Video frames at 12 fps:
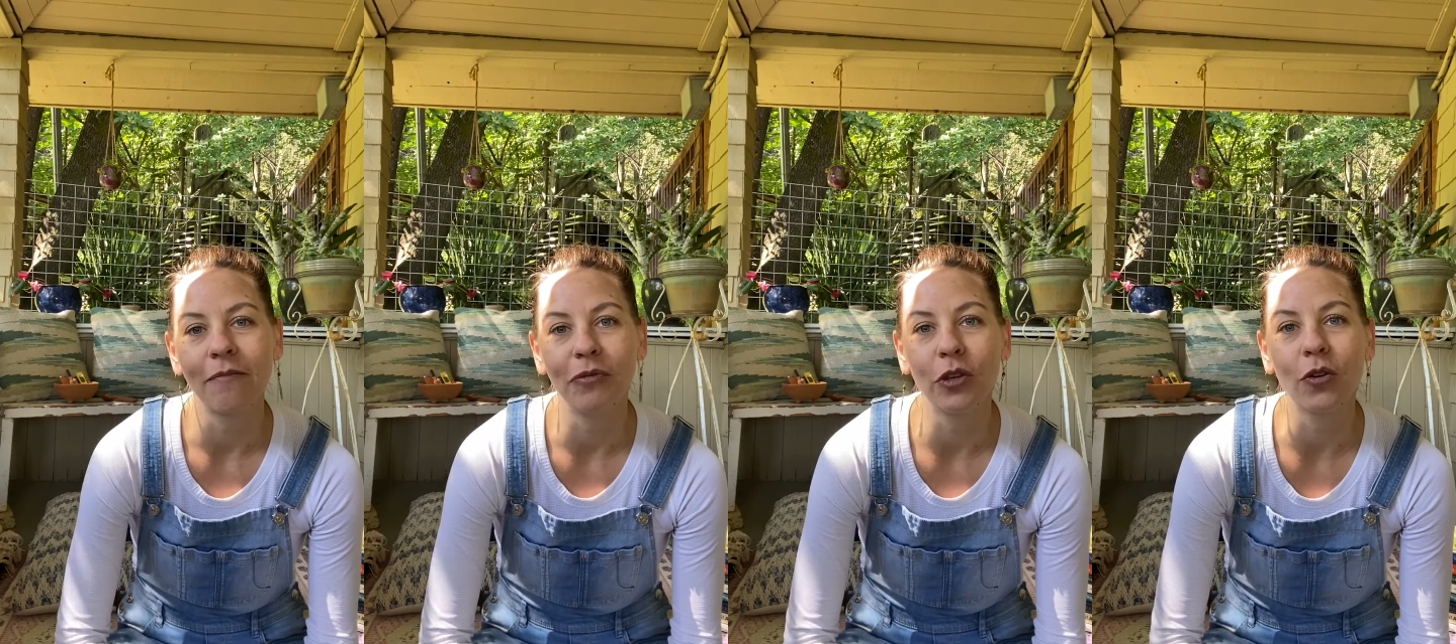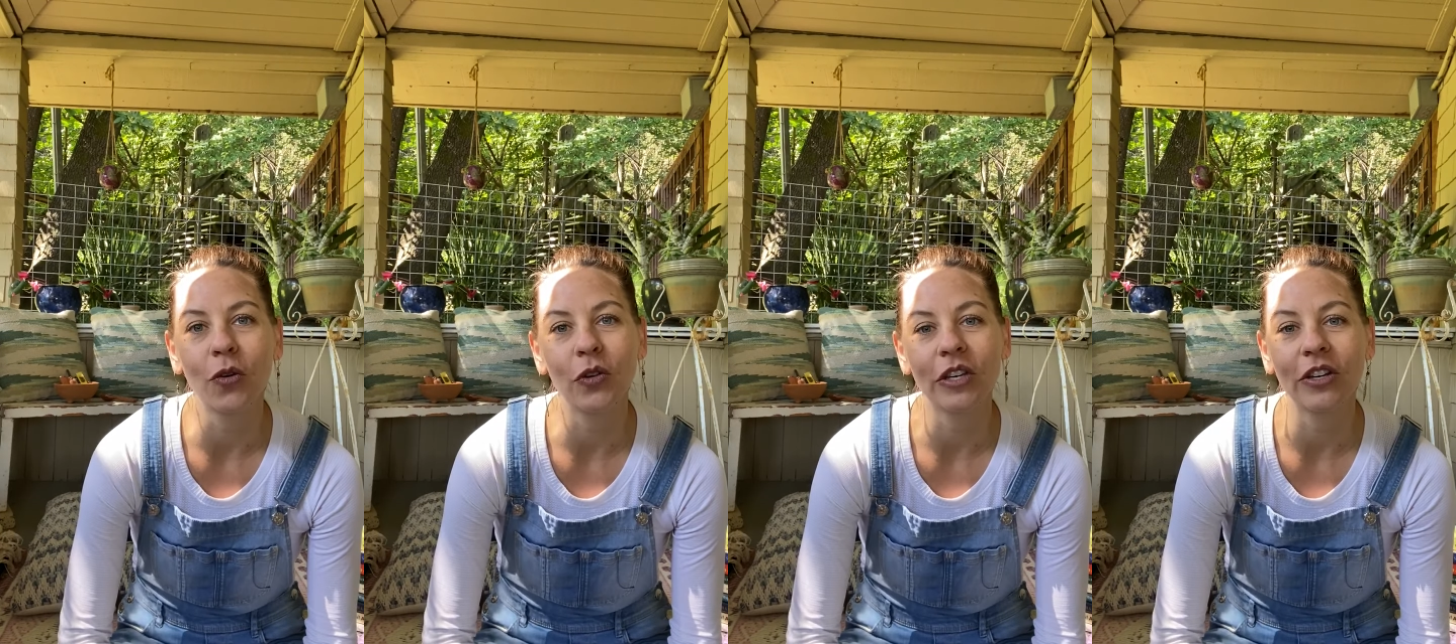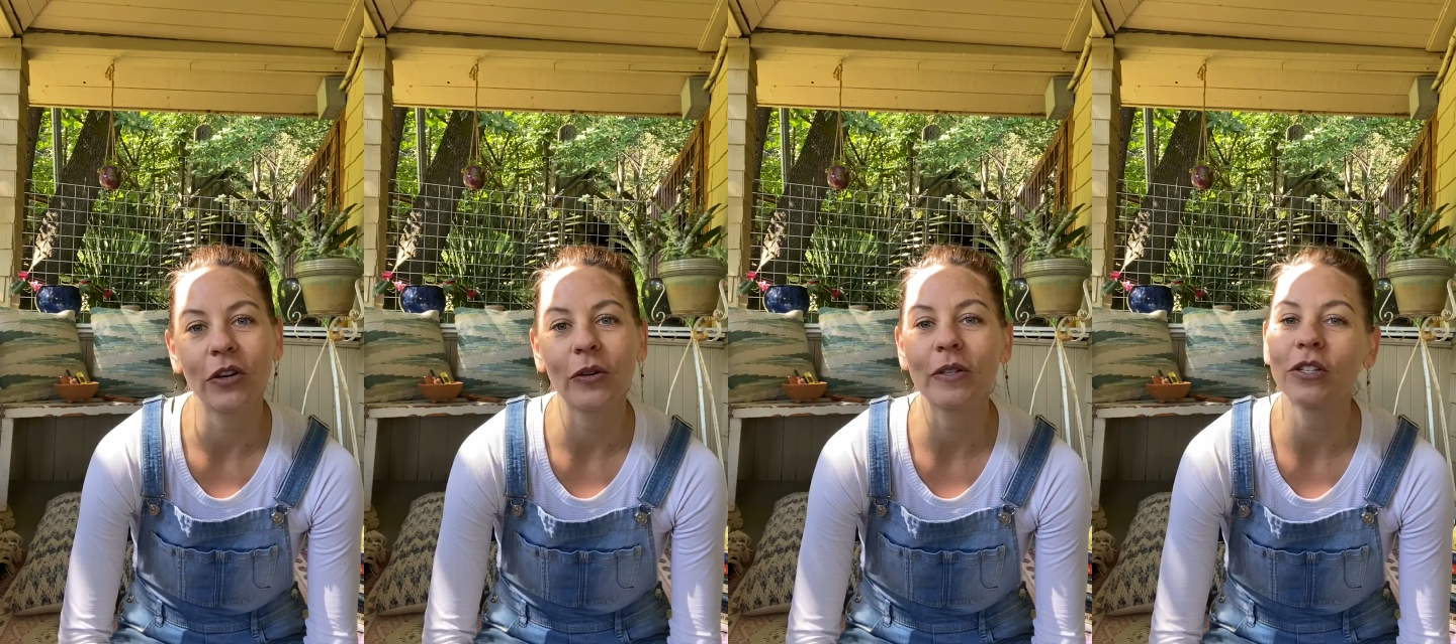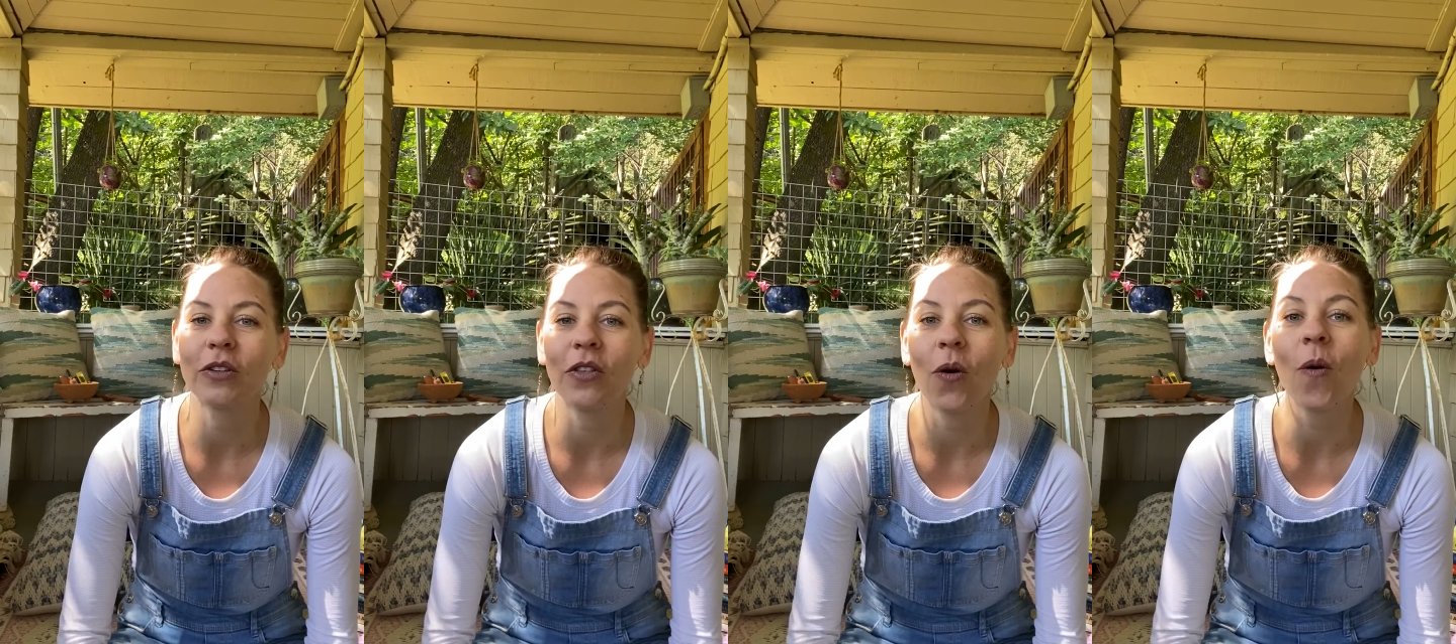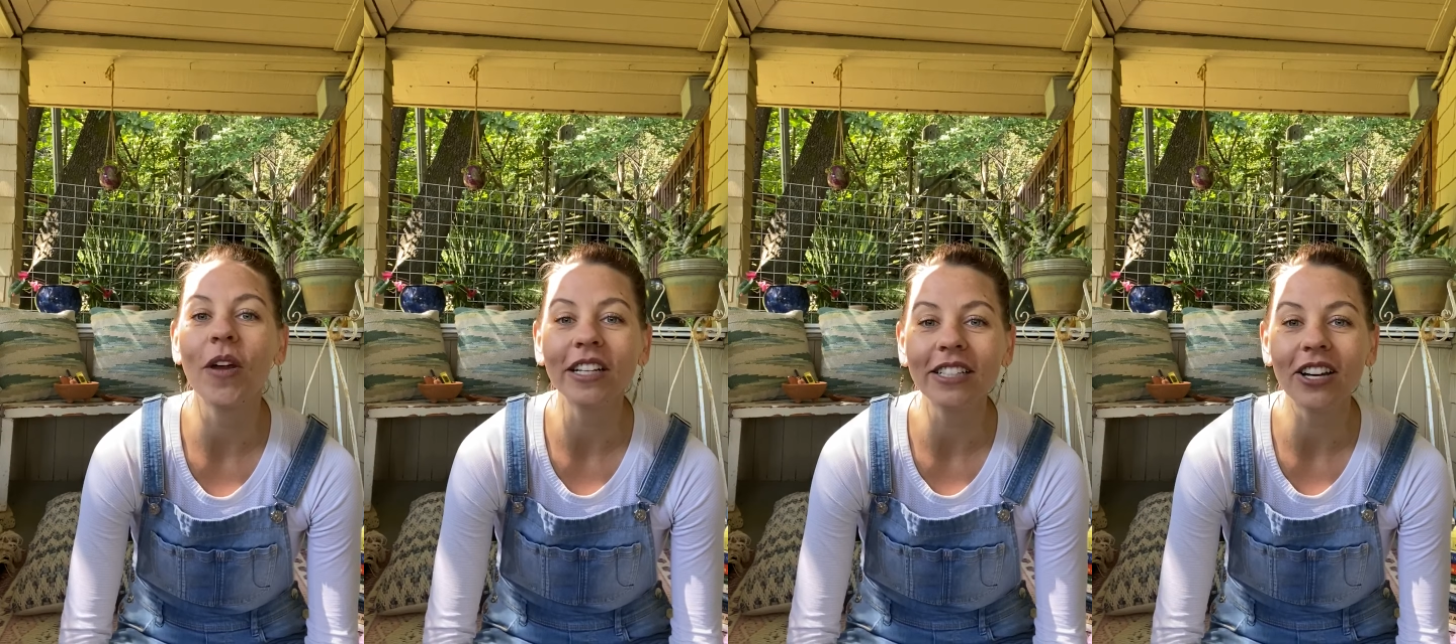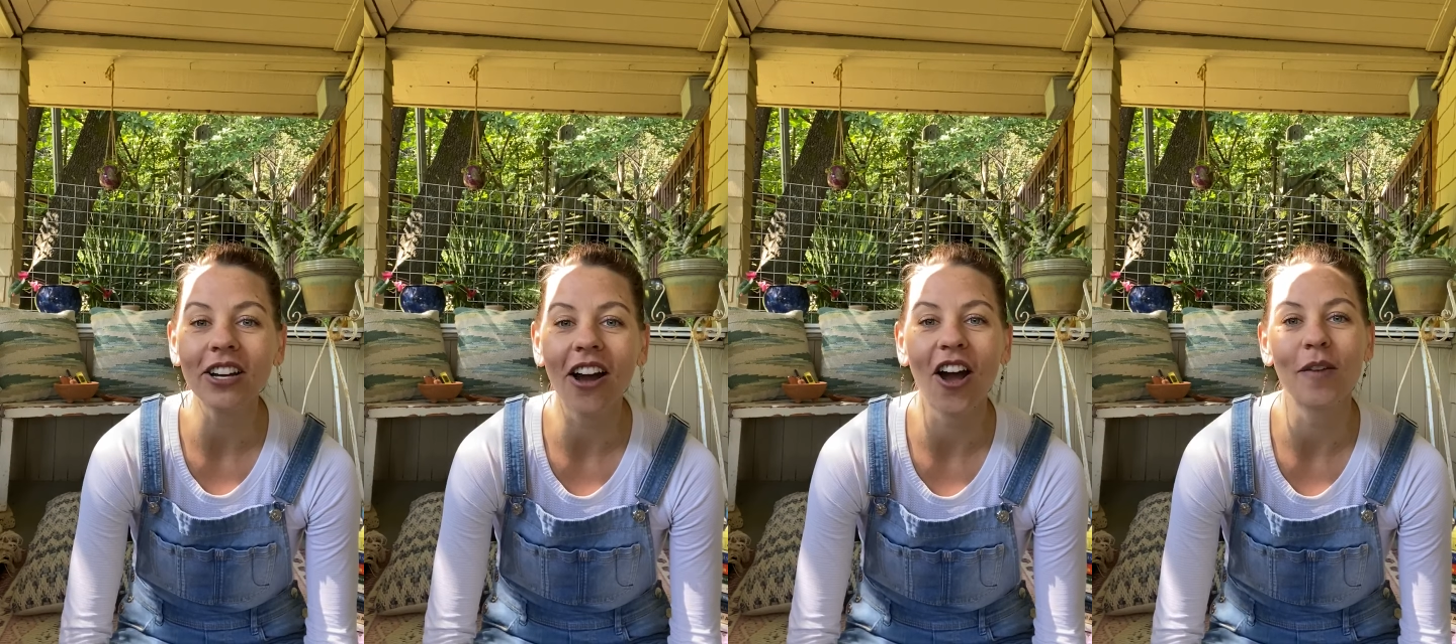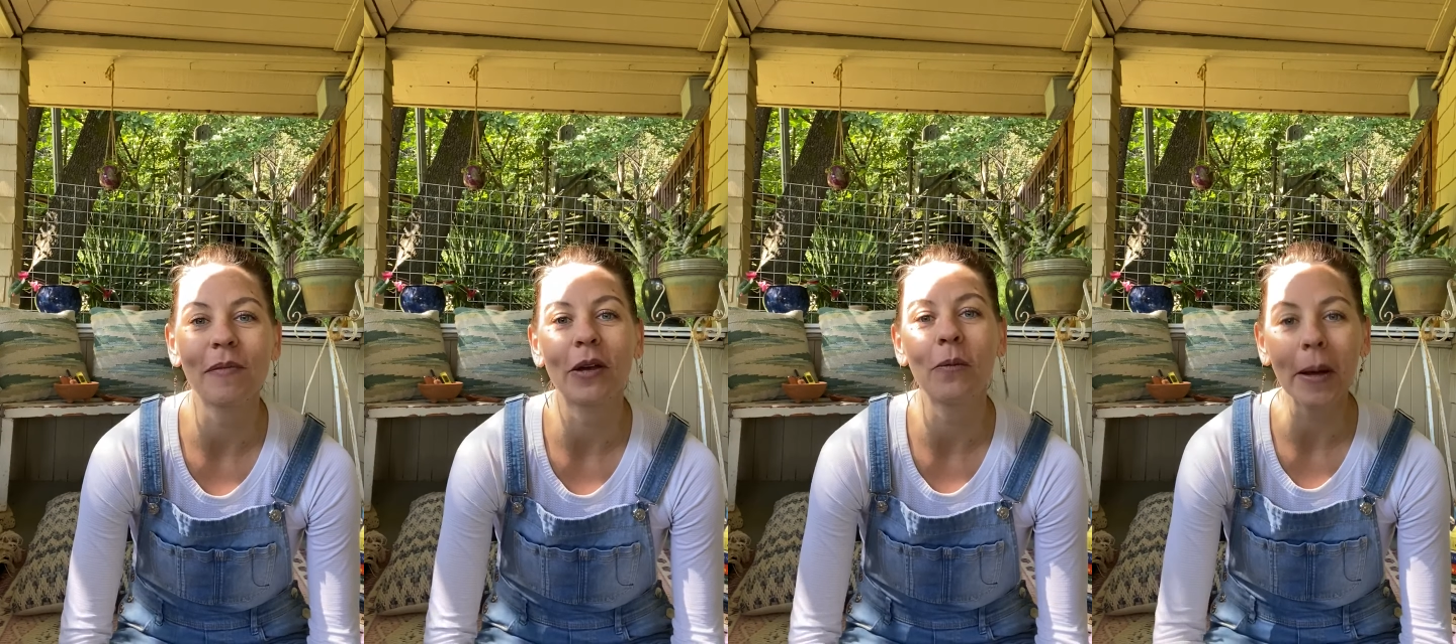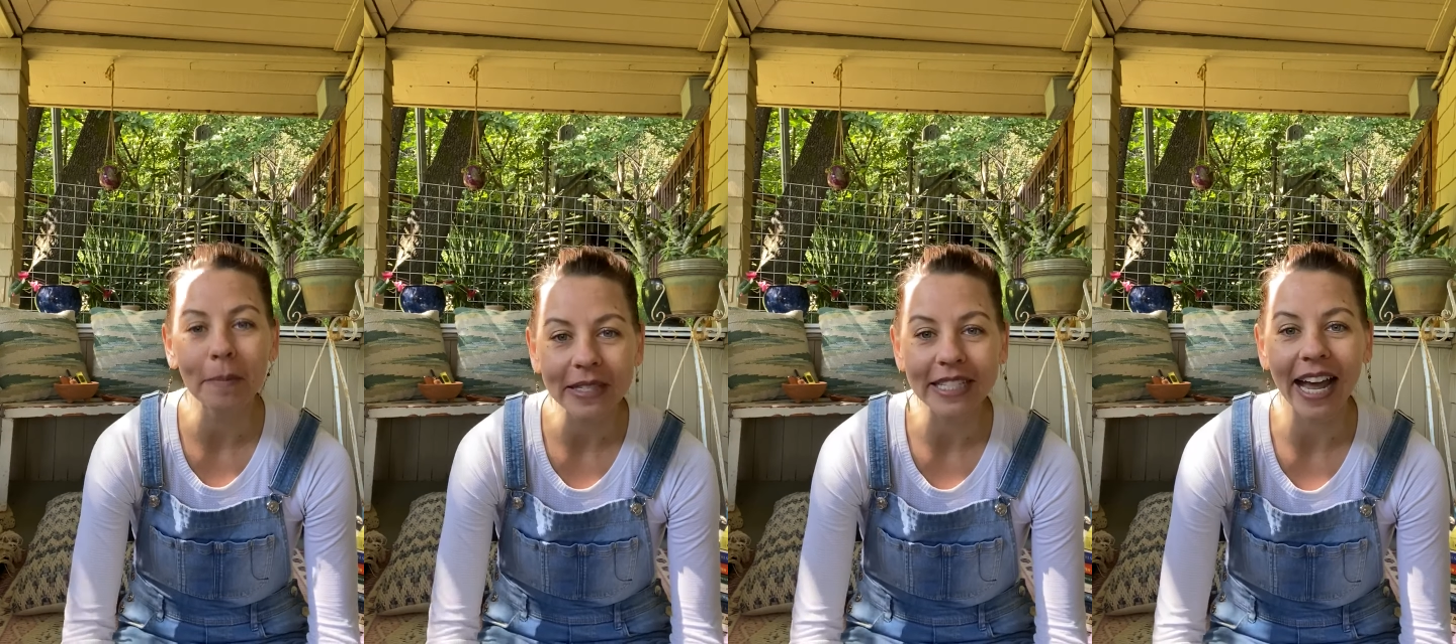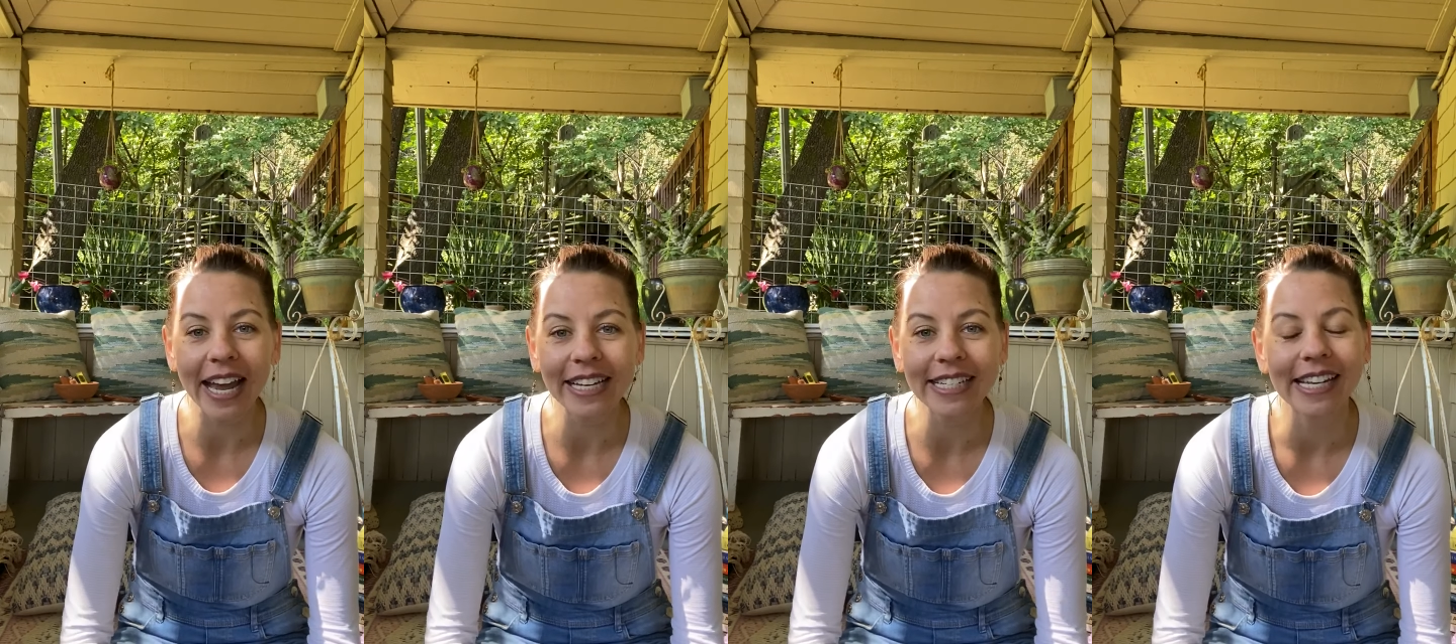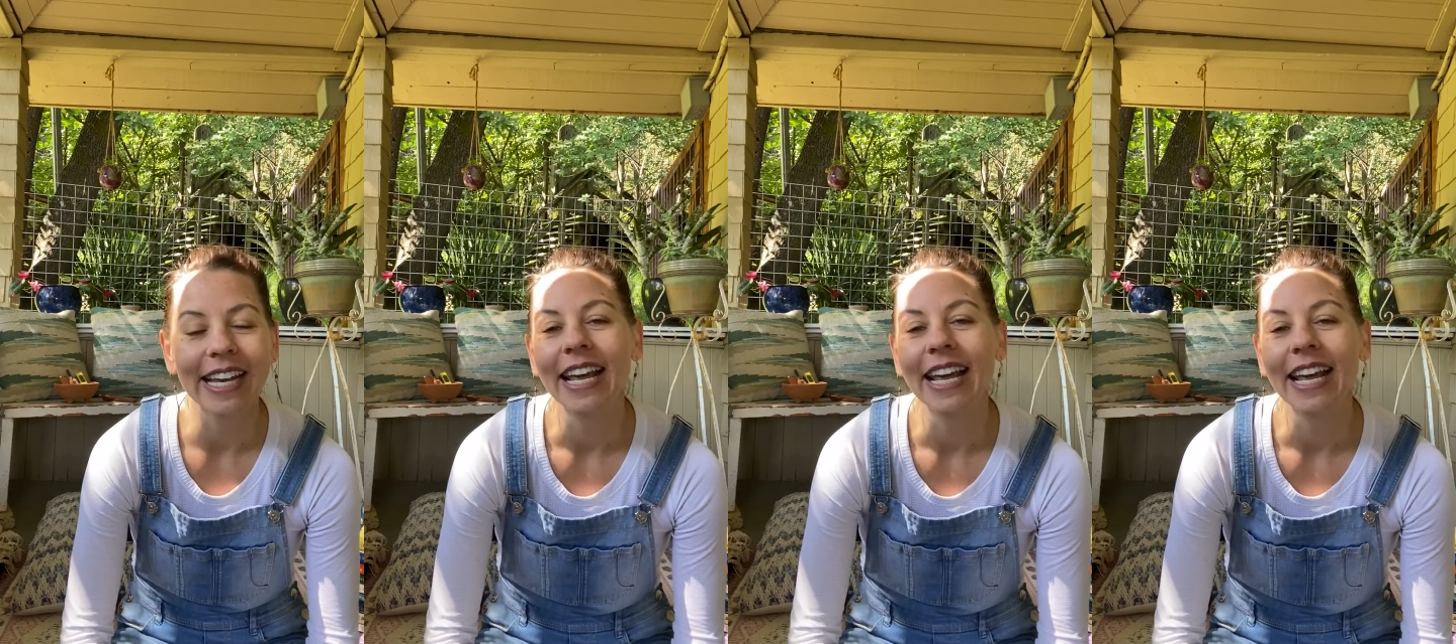you know, you can go to the Oil Nook on my website,